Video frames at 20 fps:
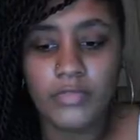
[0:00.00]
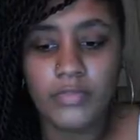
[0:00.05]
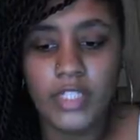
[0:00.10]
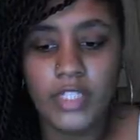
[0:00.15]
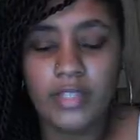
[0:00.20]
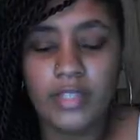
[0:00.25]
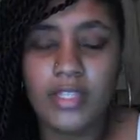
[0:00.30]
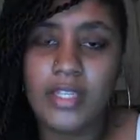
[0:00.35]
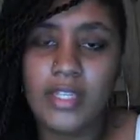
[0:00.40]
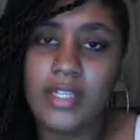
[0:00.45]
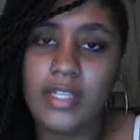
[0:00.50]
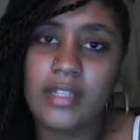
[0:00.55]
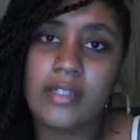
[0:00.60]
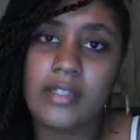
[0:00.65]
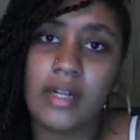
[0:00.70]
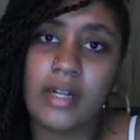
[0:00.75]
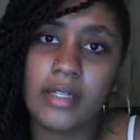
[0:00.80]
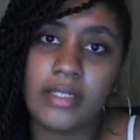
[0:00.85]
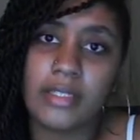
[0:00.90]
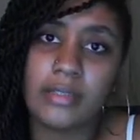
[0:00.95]
in thinking and
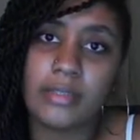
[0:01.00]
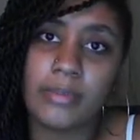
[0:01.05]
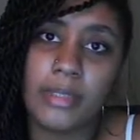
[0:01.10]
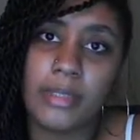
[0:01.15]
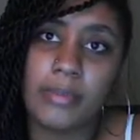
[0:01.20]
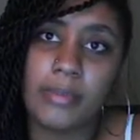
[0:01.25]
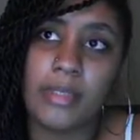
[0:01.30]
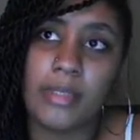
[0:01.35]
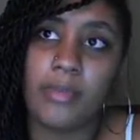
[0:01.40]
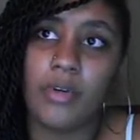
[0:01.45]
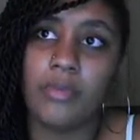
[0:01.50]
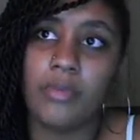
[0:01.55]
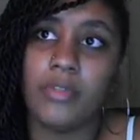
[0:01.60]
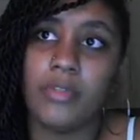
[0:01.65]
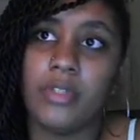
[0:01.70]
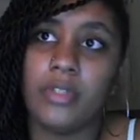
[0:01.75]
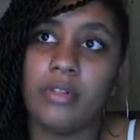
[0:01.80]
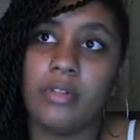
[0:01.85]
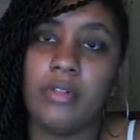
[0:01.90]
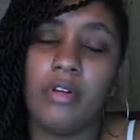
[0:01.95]
talking to people about,
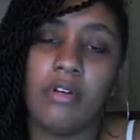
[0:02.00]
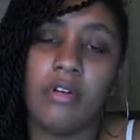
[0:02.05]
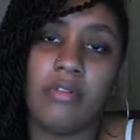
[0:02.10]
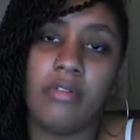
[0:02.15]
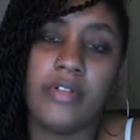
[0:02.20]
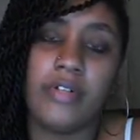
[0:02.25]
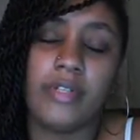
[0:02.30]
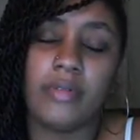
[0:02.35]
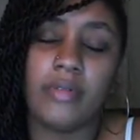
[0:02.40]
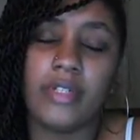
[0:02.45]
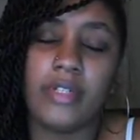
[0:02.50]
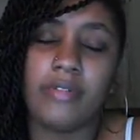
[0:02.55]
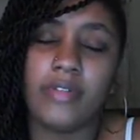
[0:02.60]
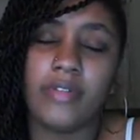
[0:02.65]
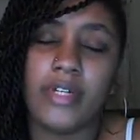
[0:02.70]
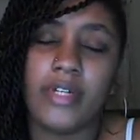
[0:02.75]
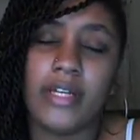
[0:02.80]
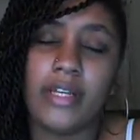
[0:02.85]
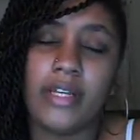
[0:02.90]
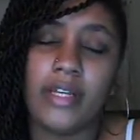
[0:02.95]
you know, love and
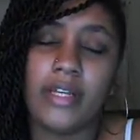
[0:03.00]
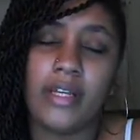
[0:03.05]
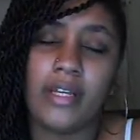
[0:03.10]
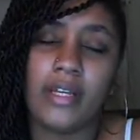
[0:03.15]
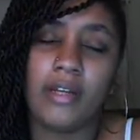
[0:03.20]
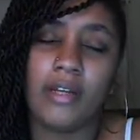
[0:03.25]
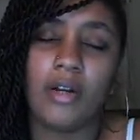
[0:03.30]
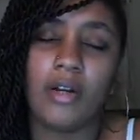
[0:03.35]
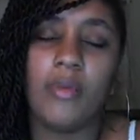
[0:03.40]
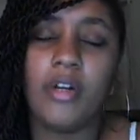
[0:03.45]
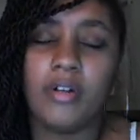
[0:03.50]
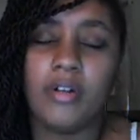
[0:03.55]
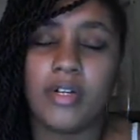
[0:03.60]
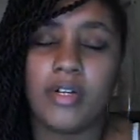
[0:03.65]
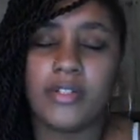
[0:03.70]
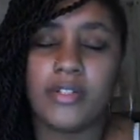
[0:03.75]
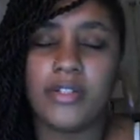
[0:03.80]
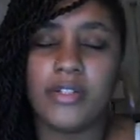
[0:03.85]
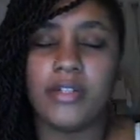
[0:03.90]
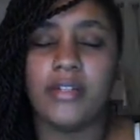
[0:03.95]
whatever, I come
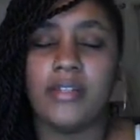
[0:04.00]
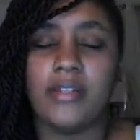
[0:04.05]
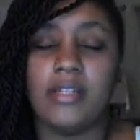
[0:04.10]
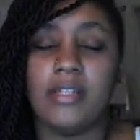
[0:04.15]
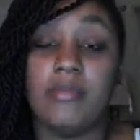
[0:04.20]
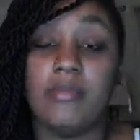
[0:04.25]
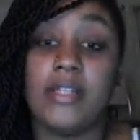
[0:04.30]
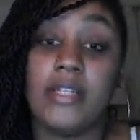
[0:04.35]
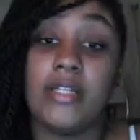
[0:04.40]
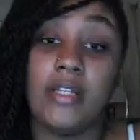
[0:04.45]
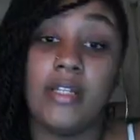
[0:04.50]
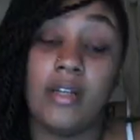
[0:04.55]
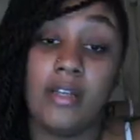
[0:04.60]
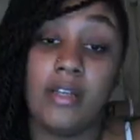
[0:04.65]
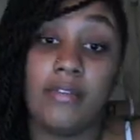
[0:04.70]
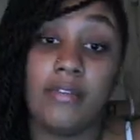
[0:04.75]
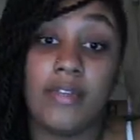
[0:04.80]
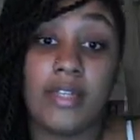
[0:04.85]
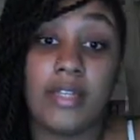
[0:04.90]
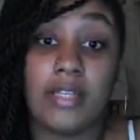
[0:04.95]
across certain themes, and then all
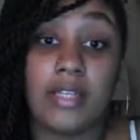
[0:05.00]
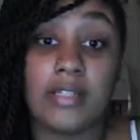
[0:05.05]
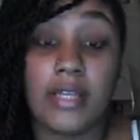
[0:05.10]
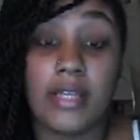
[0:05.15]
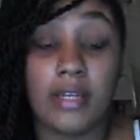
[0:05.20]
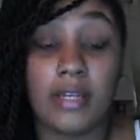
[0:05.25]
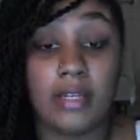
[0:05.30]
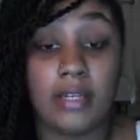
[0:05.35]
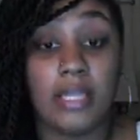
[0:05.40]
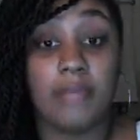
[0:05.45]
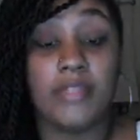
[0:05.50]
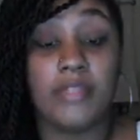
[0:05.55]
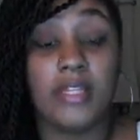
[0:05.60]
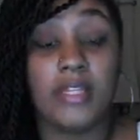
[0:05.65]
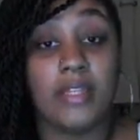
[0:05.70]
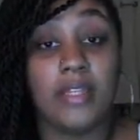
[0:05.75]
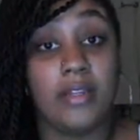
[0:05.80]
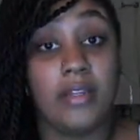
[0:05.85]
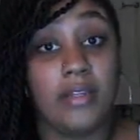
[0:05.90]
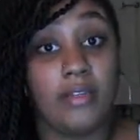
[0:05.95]
of the themes kind of came
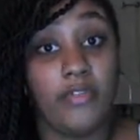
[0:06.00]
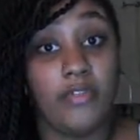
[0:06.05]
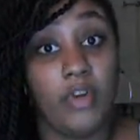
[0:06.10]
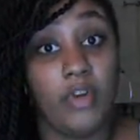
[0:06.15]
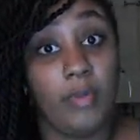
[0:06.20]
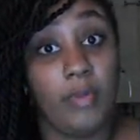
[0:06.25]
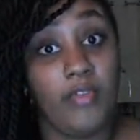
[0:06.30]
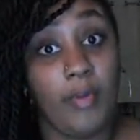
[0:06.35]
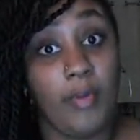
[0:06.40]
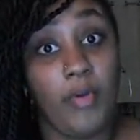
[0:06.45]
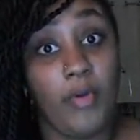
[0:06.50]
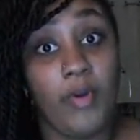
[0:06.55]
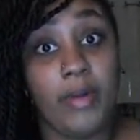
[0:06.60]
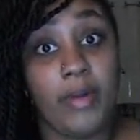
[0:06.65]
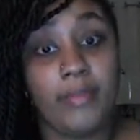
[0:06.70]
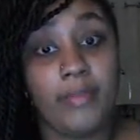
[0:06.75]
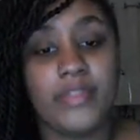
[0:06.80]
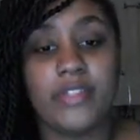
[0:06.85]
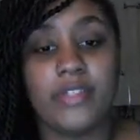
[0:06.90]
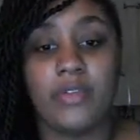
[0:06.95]
together in the form of a
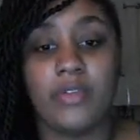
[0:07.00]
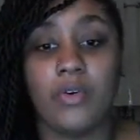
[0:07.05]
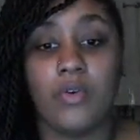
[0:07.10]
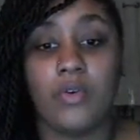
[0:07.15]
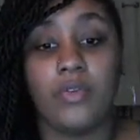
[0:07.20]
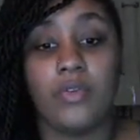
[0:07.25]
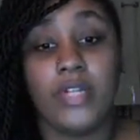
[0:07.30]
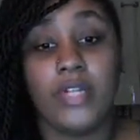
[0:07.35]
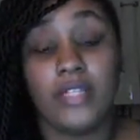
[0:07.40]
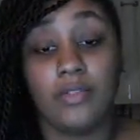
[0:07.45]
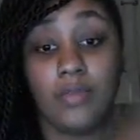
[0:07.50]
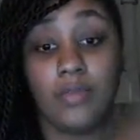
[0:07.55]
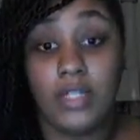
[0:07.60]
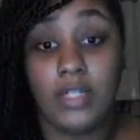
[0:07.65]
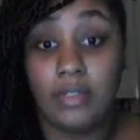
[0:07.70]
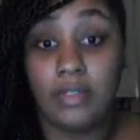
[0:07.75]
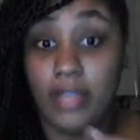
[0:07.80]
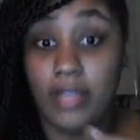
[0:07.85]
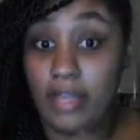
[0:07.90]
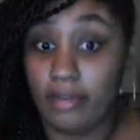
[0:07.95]
poem. So that's
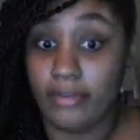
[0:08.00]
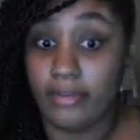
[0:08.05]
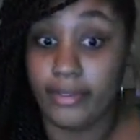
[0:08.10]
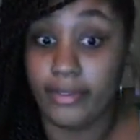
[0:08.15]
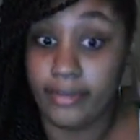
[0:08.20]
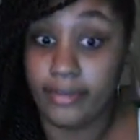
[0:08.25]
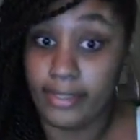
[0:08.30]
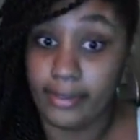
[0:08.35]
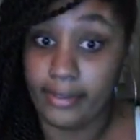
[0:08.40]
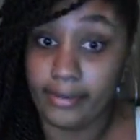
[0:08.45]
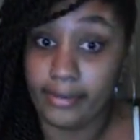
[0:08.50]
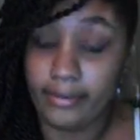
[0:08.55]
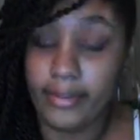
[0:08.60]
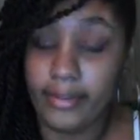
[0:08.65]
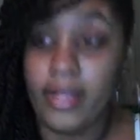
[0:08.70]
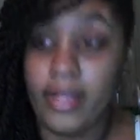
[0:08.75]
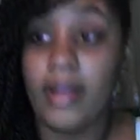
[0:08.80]
what I have written here,